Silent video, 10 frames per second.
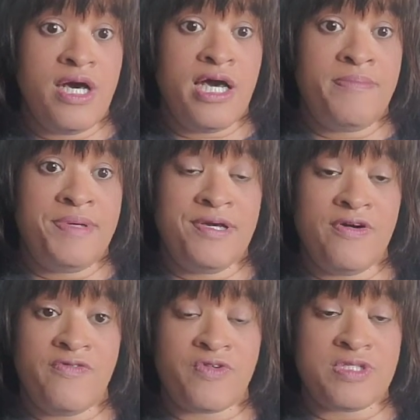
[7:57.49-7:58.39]
a
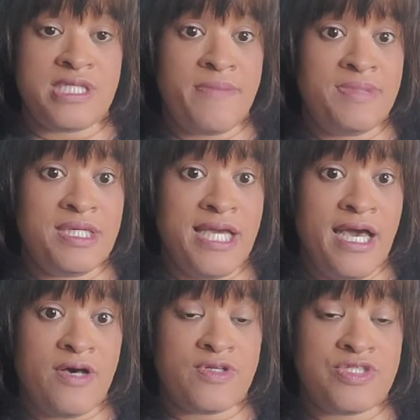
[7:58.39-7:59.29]
bill for something
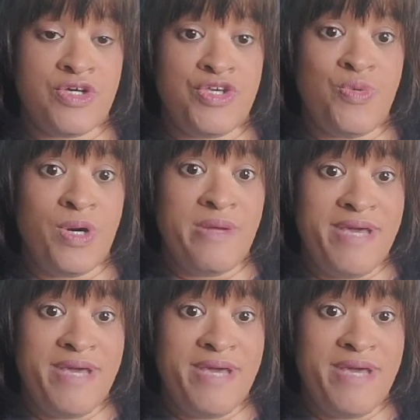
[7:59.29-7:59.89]
else. So you want to